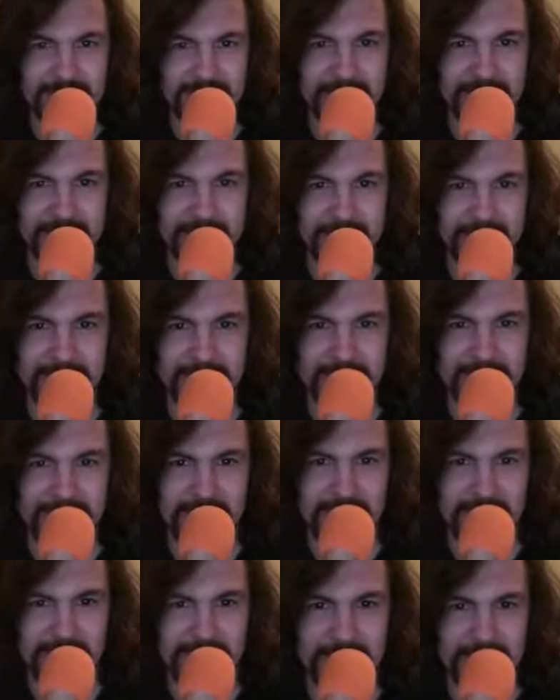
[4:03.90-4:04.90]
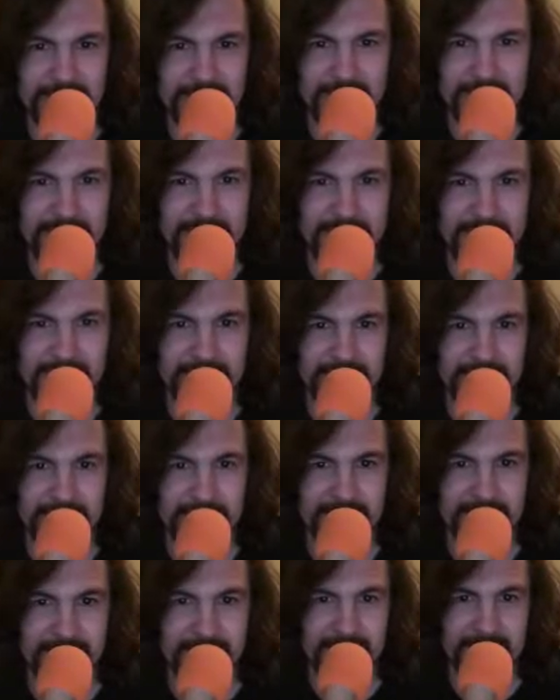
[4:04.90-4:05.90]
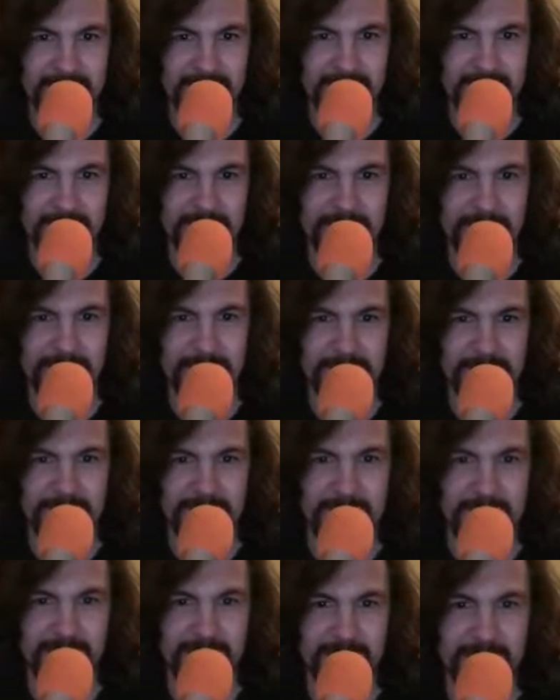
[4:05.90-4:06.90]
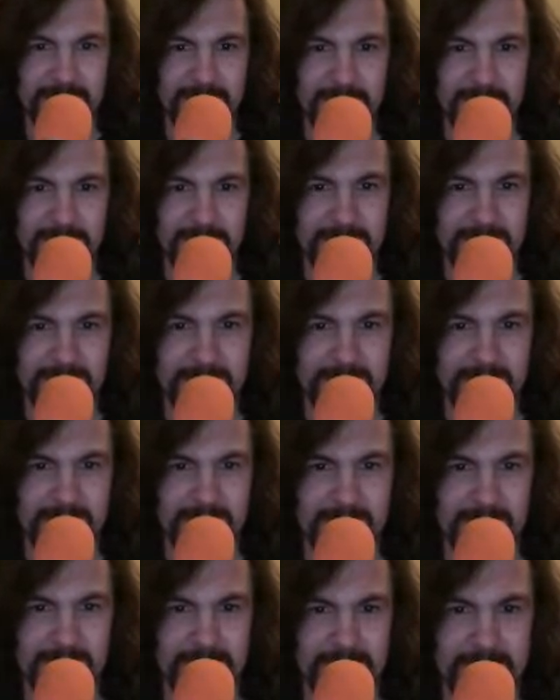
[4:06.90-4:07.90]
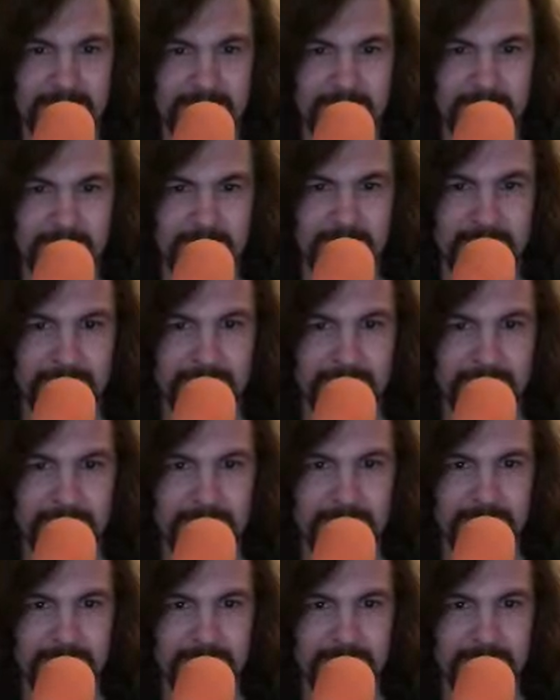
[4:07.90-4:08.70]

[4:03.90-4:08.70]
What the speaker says: (silence)